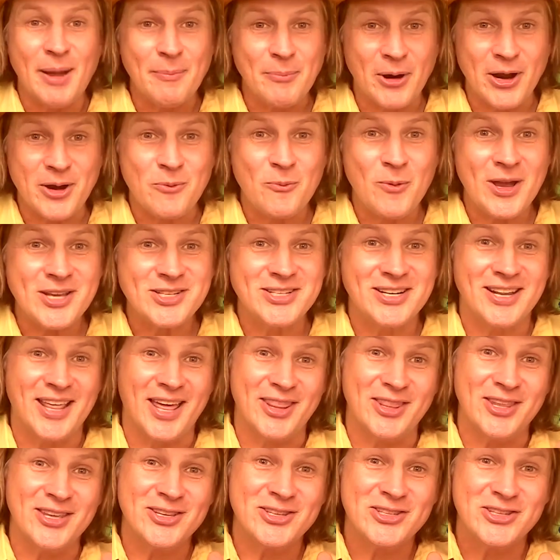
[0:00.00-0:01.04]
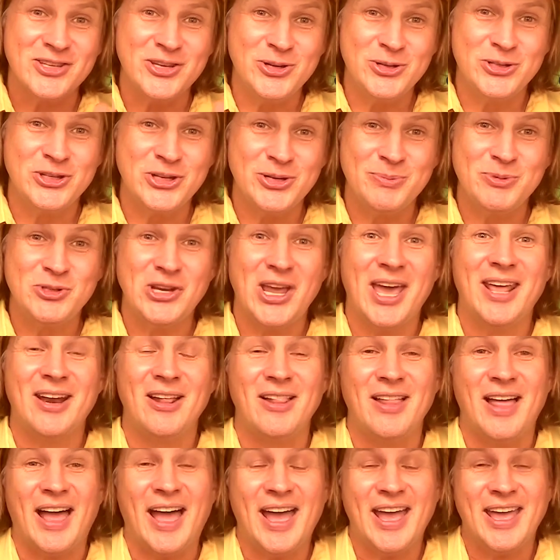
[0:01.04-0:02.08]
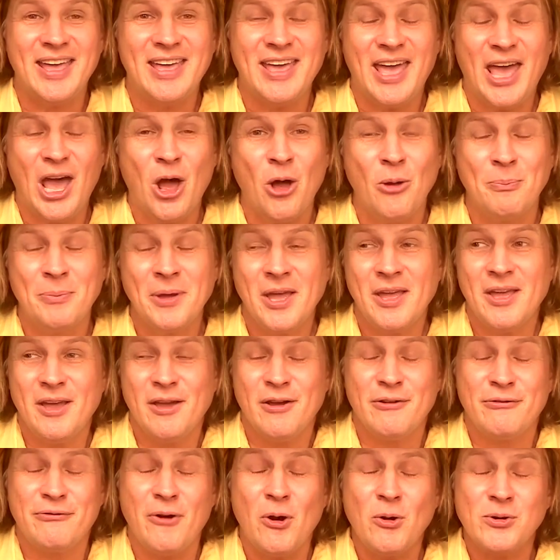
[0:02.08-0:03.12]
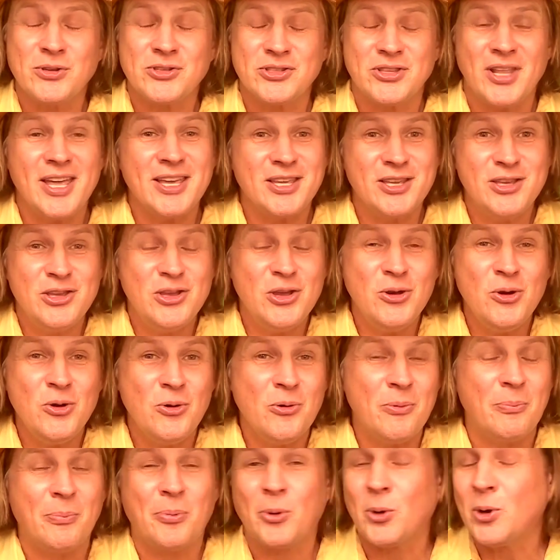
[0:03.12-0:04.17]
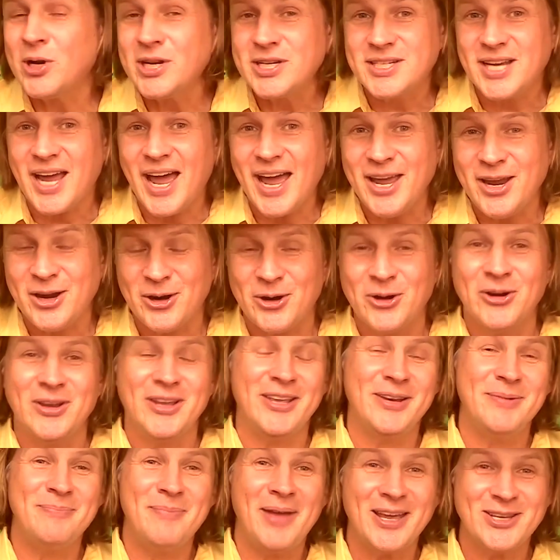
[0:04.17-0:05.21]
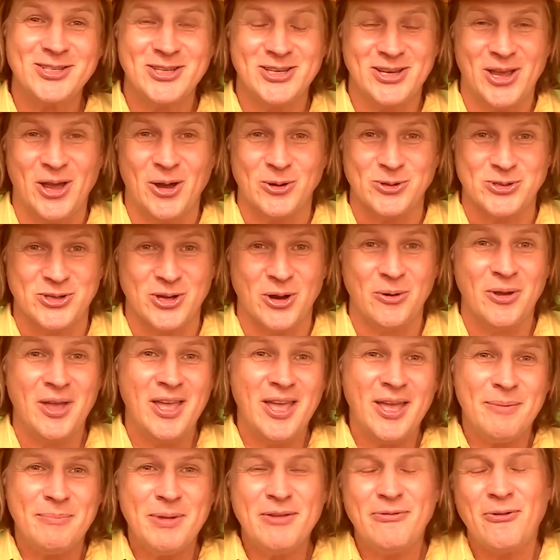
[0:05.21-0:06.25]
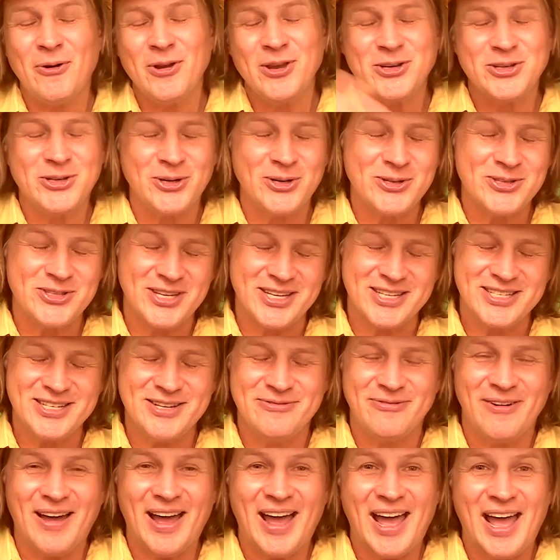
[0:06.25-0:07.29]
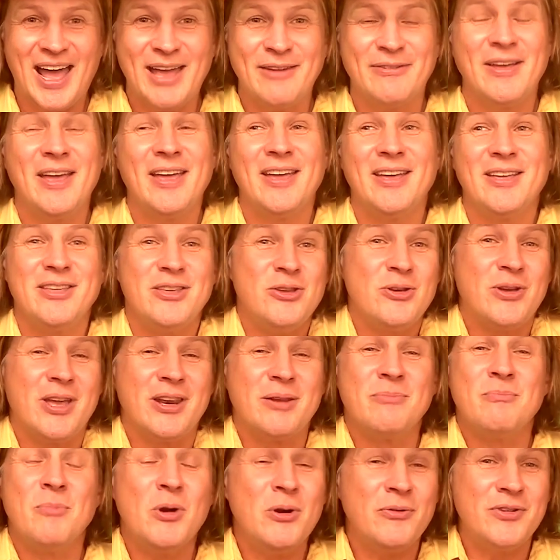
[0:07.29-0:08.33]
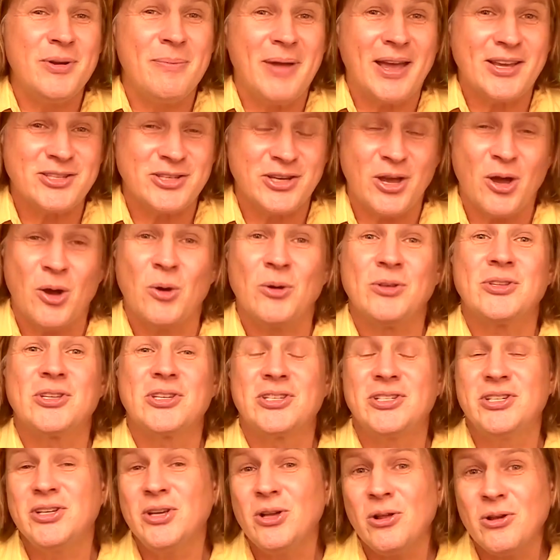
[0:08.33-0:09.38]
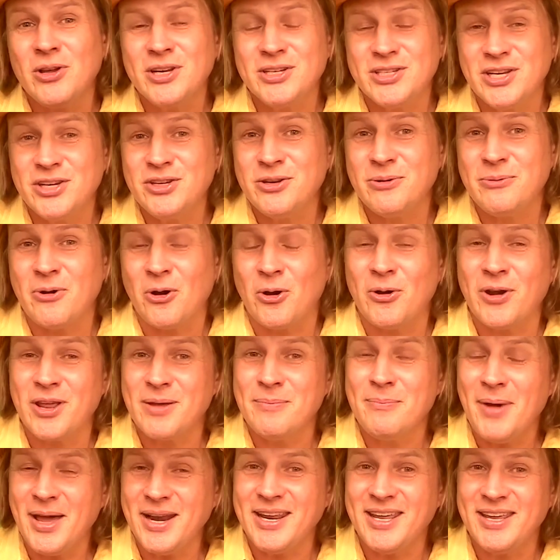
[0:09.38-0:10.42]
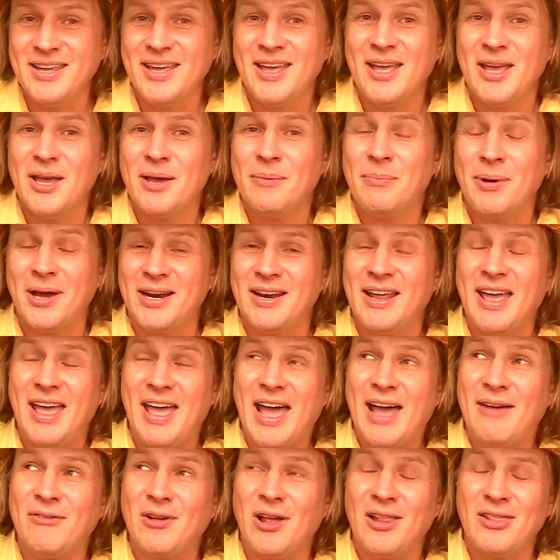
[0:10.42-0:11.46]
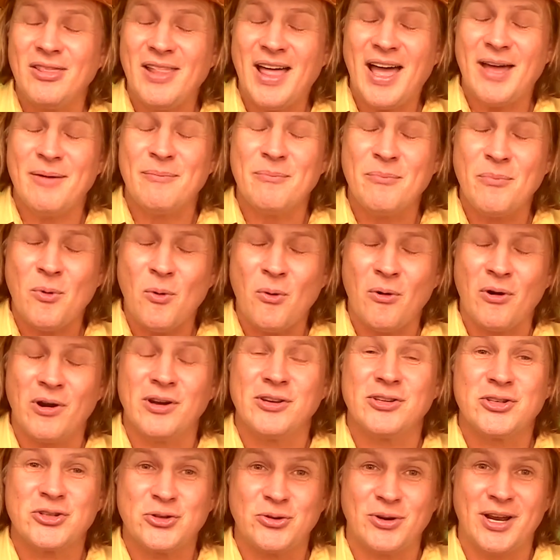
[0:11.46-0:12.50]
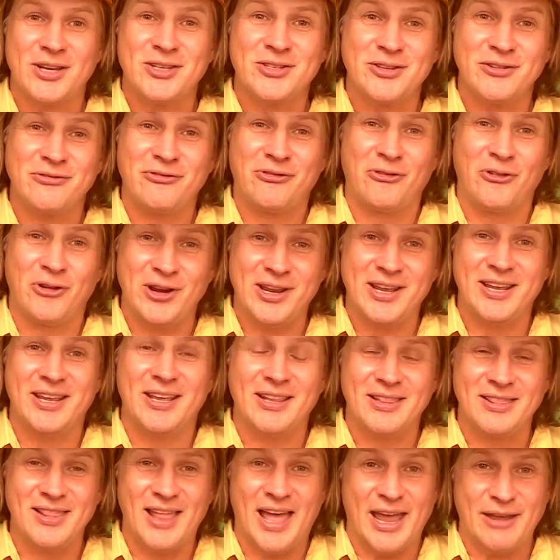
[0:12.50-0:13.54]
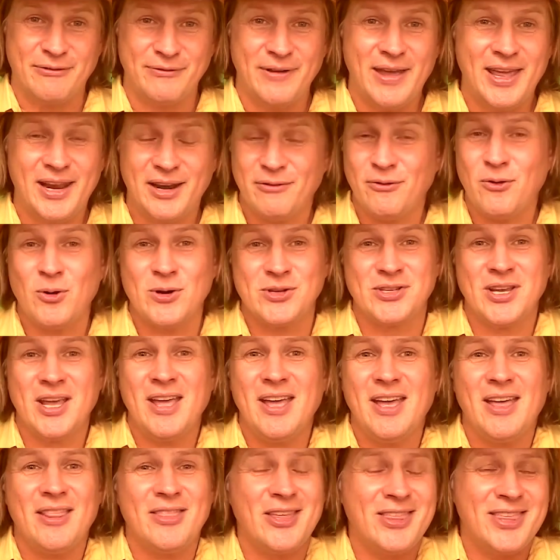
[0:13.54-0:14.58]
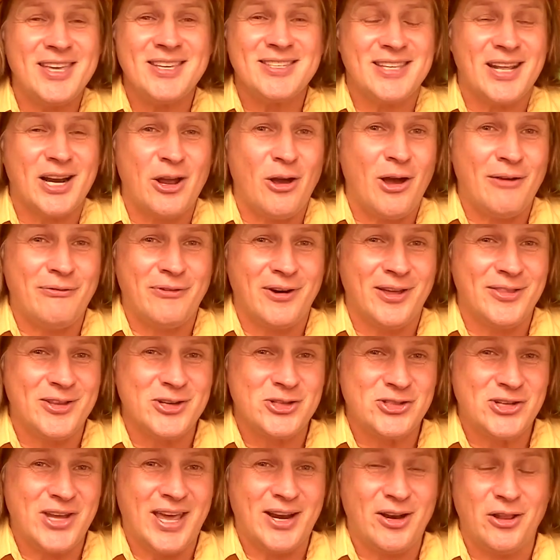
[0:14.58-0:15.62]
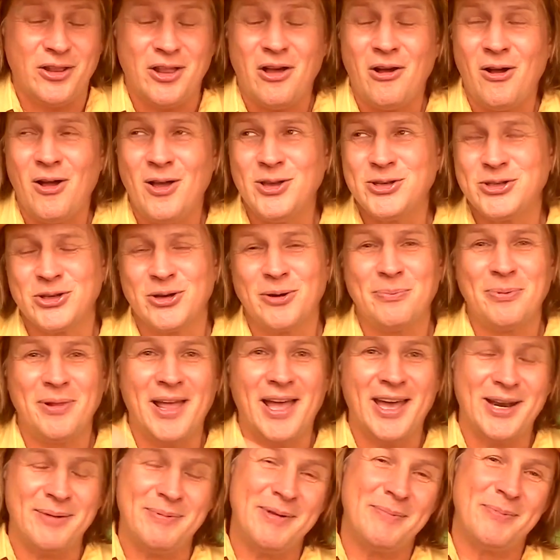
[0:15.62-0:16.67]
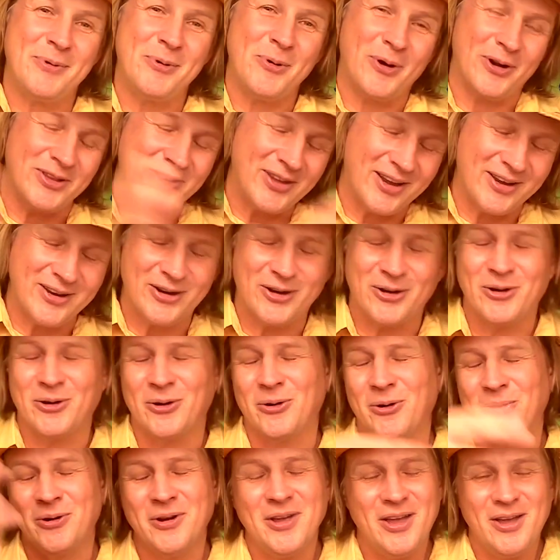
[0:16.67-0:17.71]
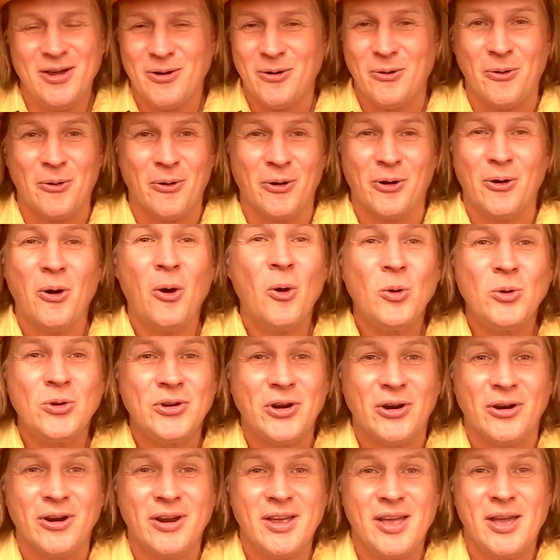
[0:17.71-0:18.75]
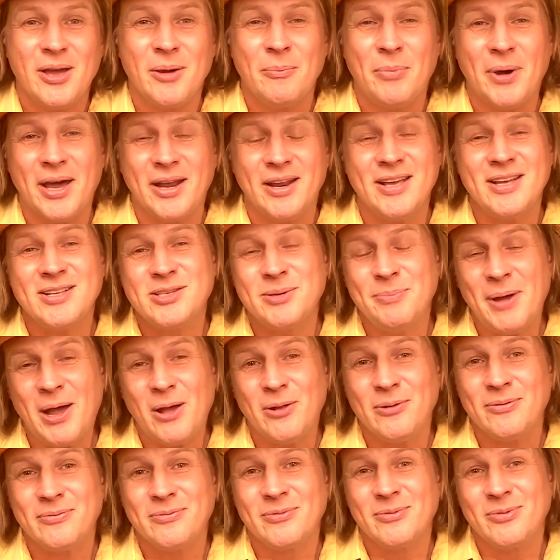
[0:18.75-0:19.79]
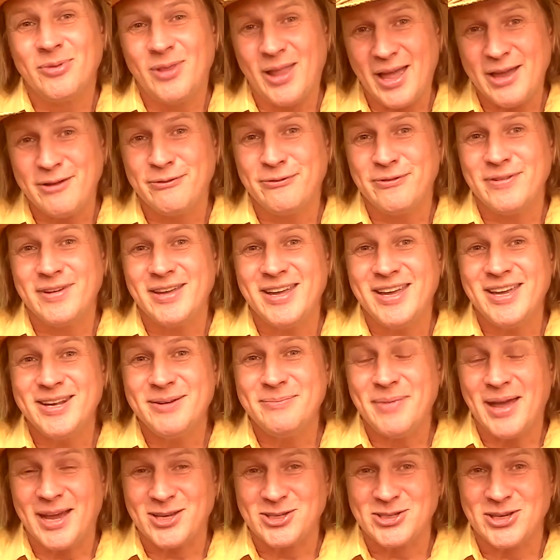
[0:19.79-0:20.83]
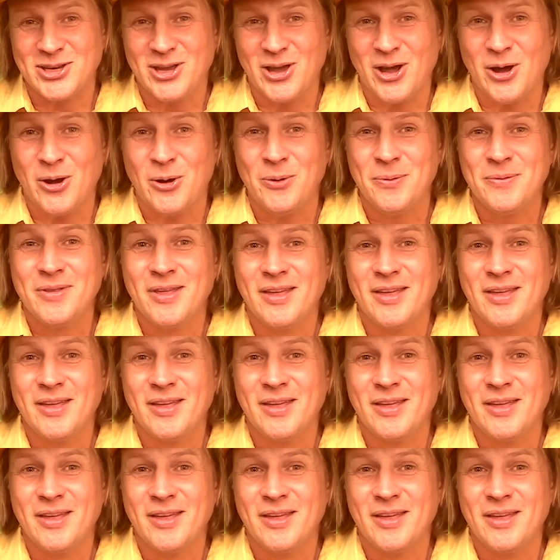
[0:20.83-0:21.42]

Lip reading: Brighton West, and on this YouTube channel, I help folks like you pre-tire in Mexico. So before you turn 65, you can move to Mexico, still continue earning money, but have a lot more stress-free life. And of course, the things that I offer on this channel also apply to people who are younger or older, but it's about life in Mexico,